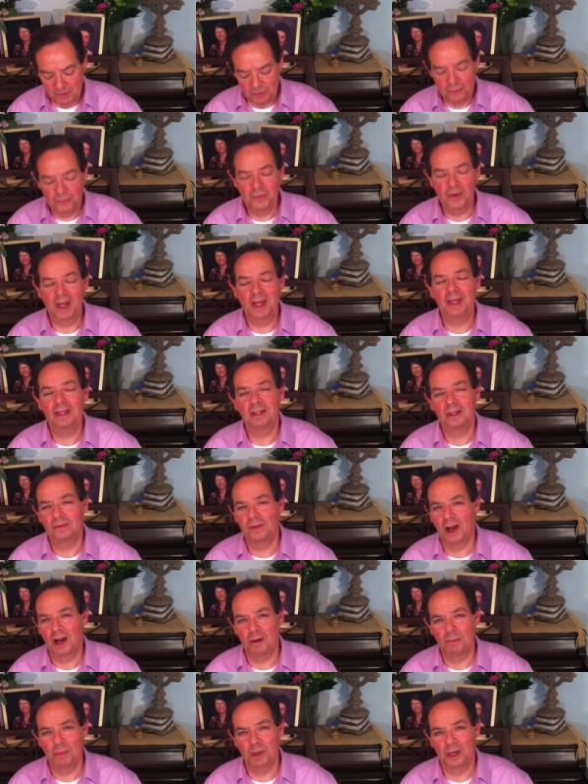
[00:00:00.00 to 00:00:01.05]
Faith
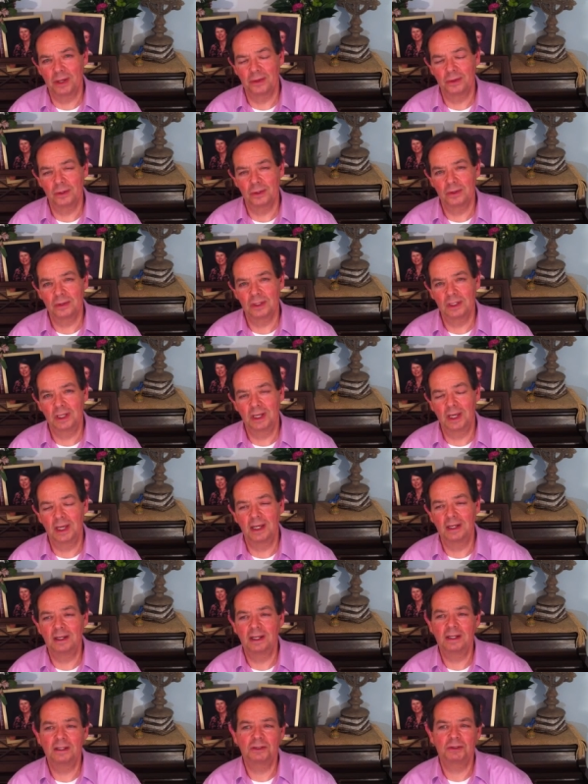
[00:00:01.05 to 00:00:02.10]
of Our Mothers,
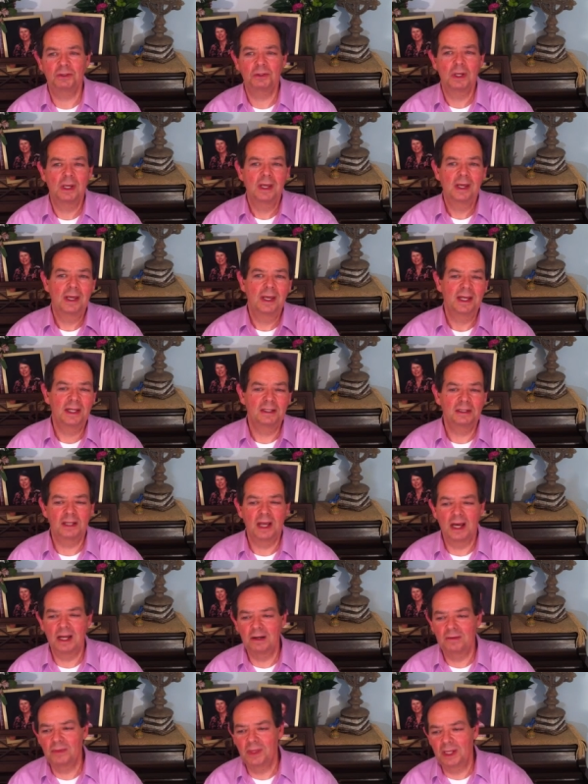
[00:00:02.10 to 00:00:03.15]
and it's
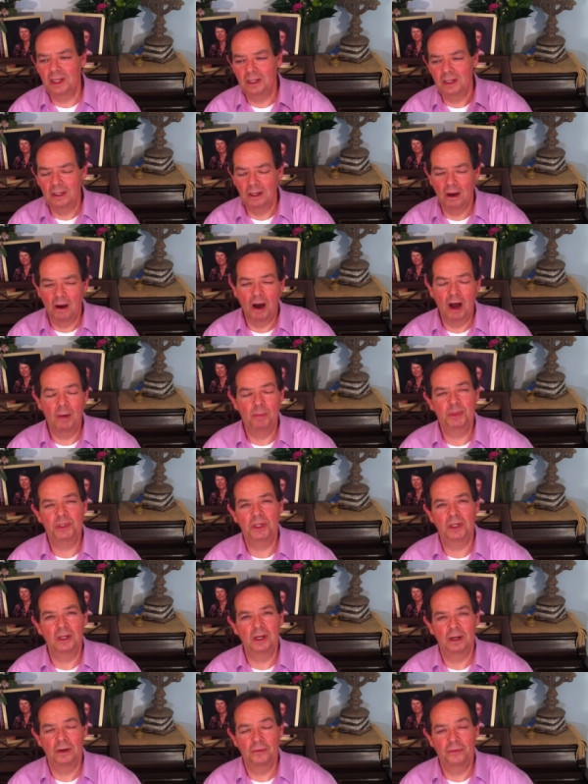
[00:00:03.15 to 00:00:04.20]
kind of the
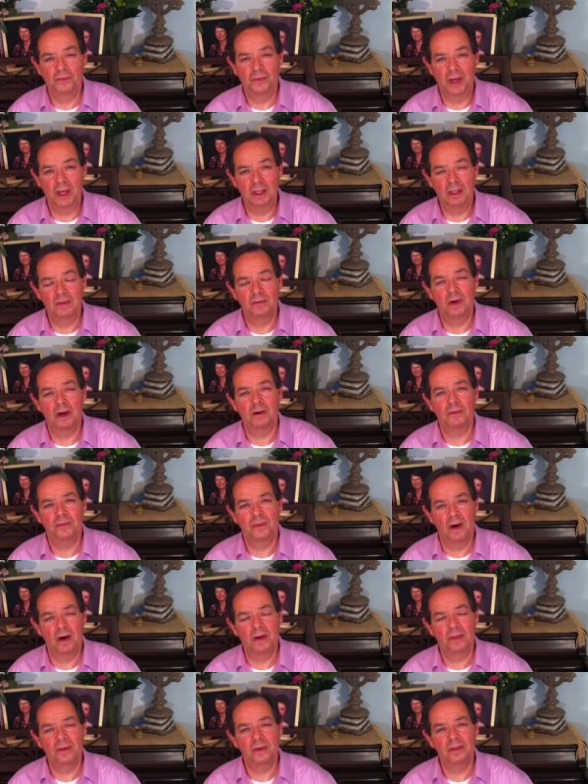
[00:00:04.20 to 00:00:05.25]
opposite of Faith of Our
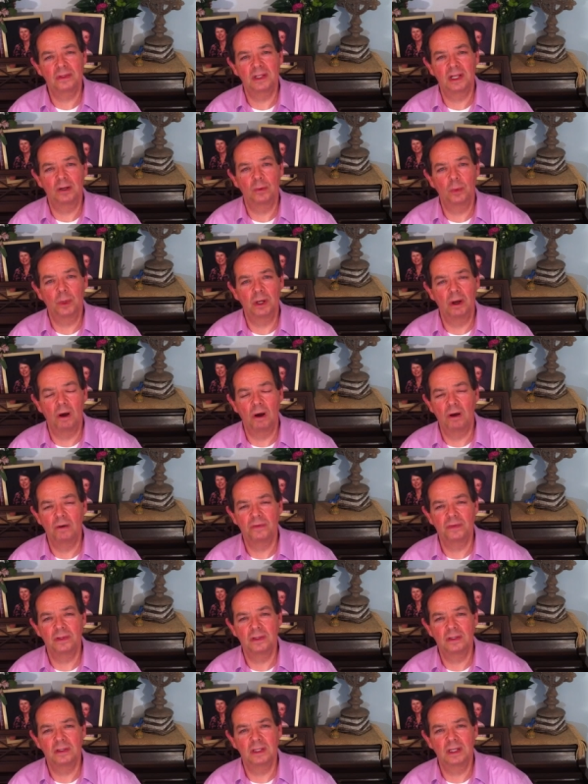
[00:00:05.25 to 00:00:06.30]
Fathers that we
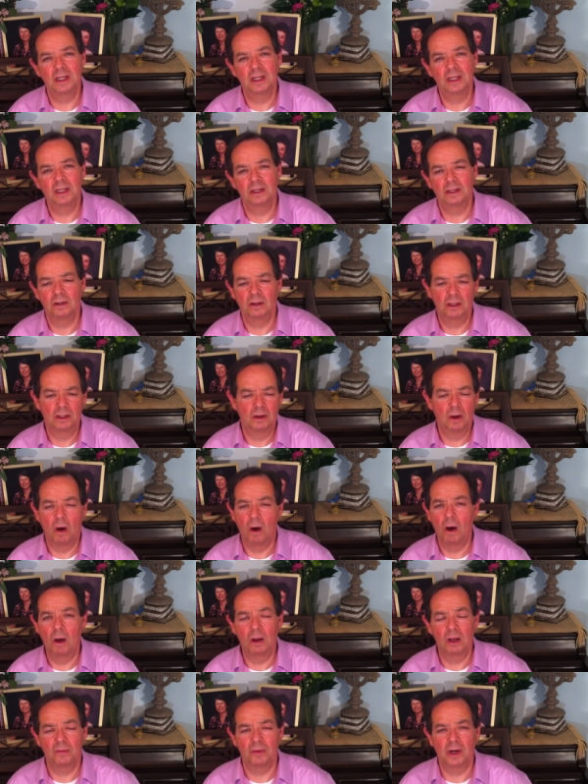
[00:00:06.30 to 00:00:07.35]
often sing in
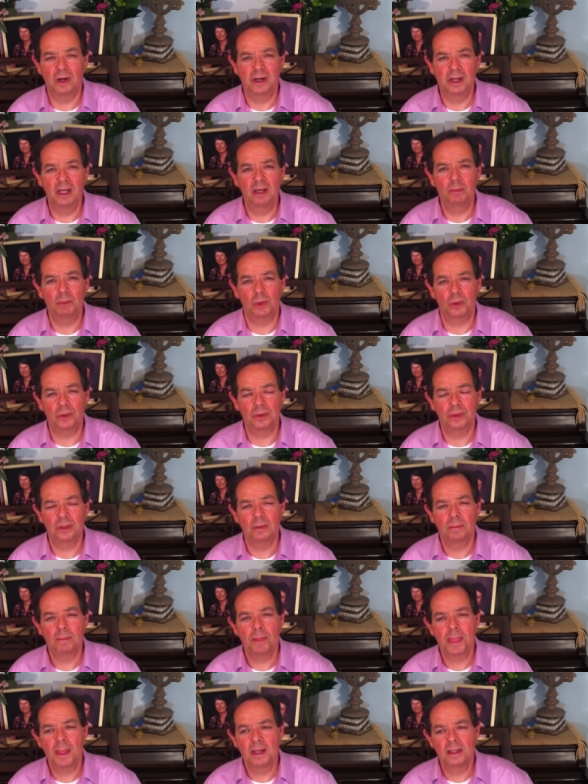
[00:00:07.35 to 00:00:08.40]
all of our
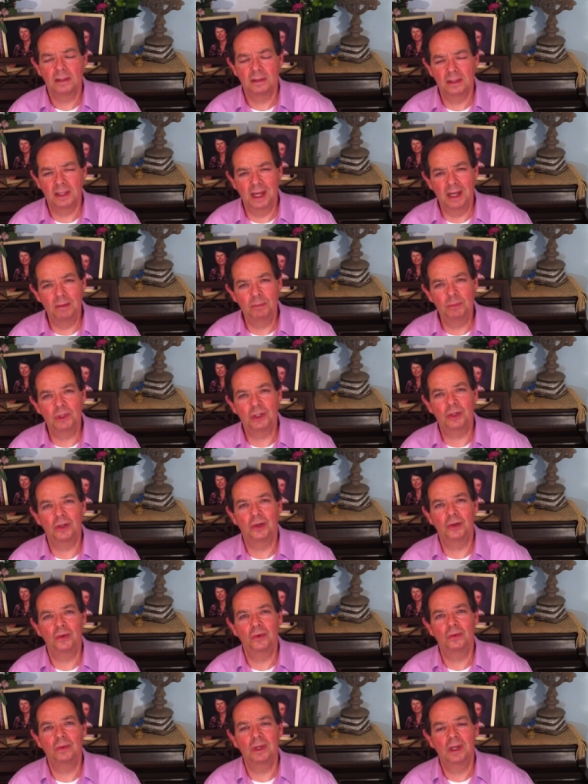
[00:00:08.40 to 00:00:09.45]
hymnals. Same
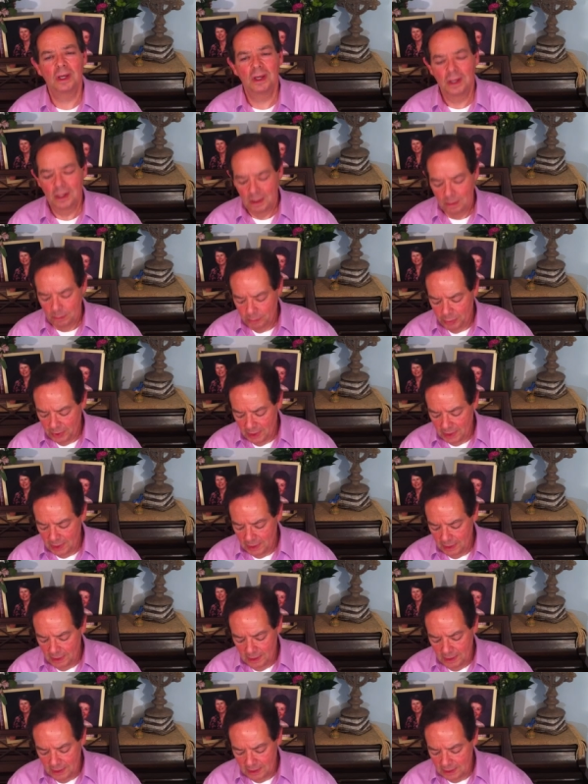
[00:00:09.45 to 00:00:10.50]
tune,
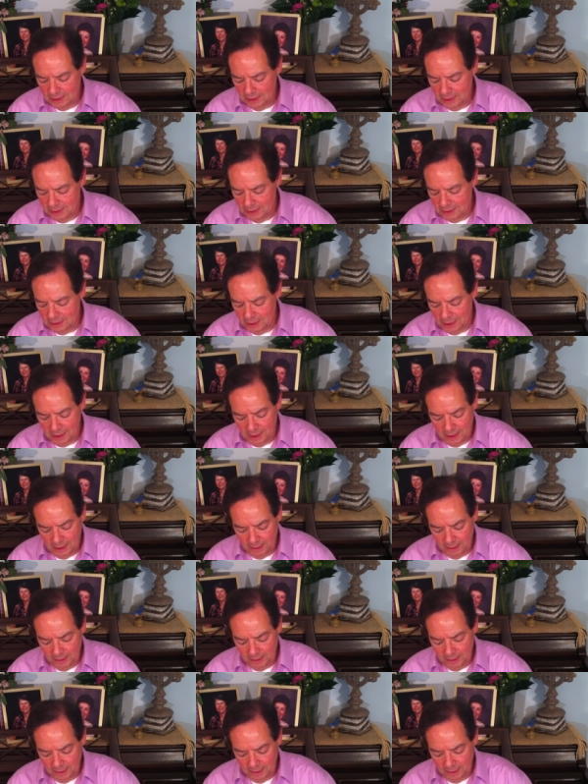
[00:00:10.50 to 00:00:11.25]
but this is